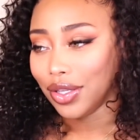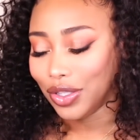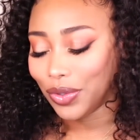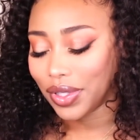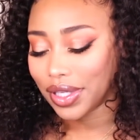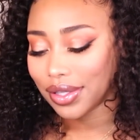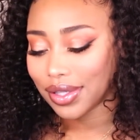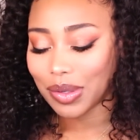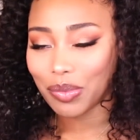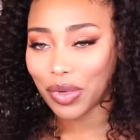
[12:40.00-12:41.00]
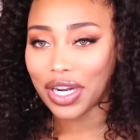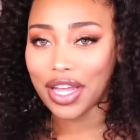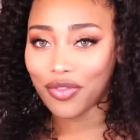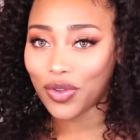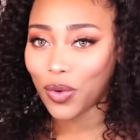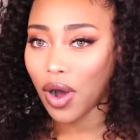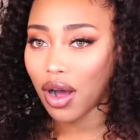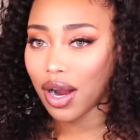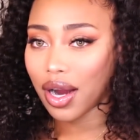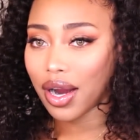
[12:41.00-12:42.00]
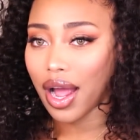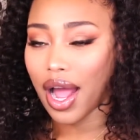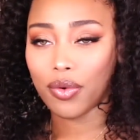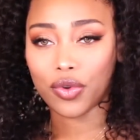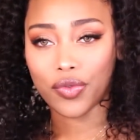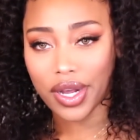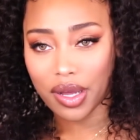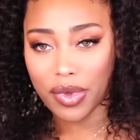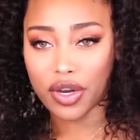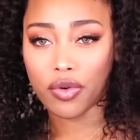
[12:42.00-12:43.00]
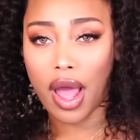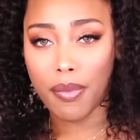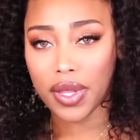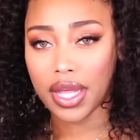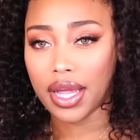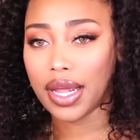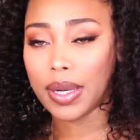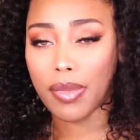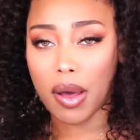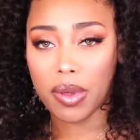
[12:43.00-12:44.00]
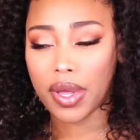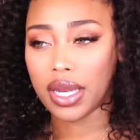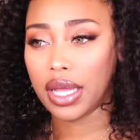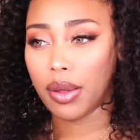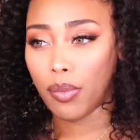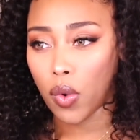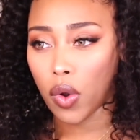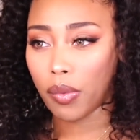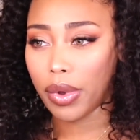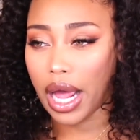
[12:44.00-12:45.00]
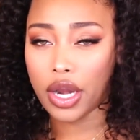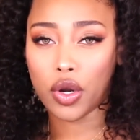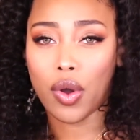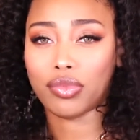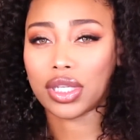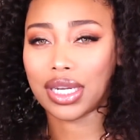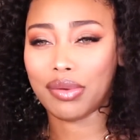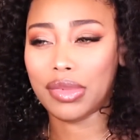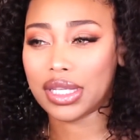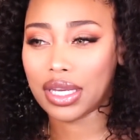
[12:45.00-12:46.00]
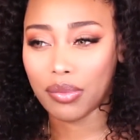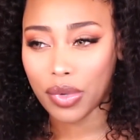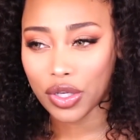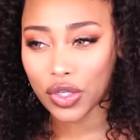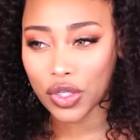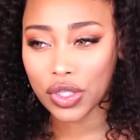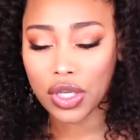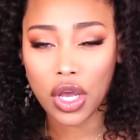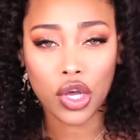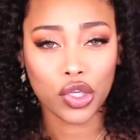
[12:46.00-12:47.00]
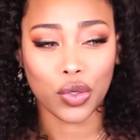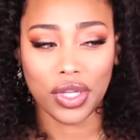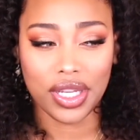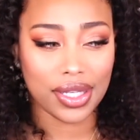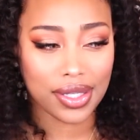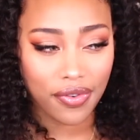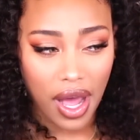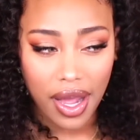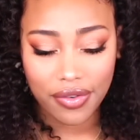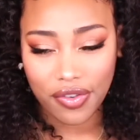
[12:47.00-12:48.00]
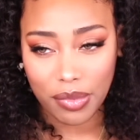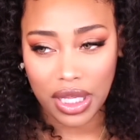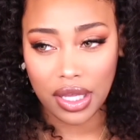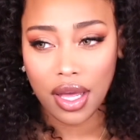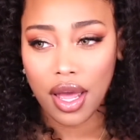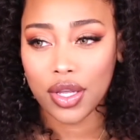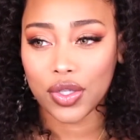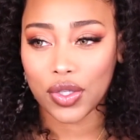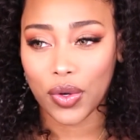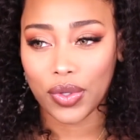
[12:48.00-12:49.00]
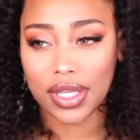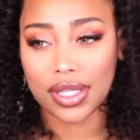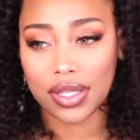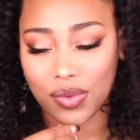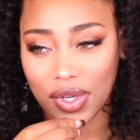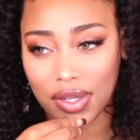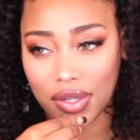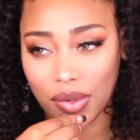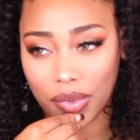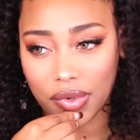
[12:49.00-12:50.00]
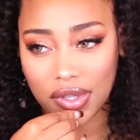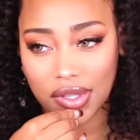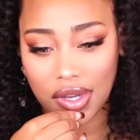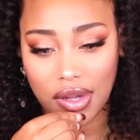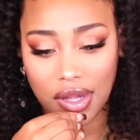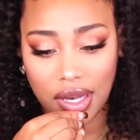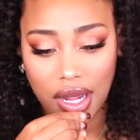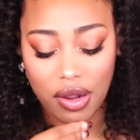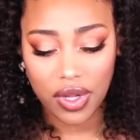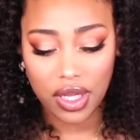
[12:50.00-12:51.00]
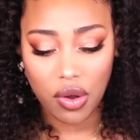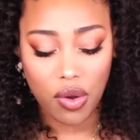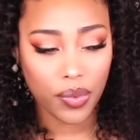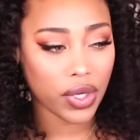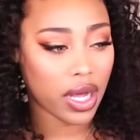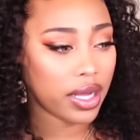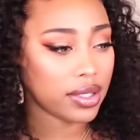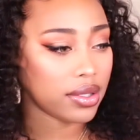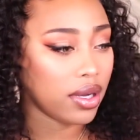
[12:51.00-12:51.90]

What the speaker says: do this. But if you are, I would recommend wrapping it and bobby pinning it more. But I know I'm just gonna be taking pictures, so this is fine for me. So this is really the ponytail, and I really hope you guys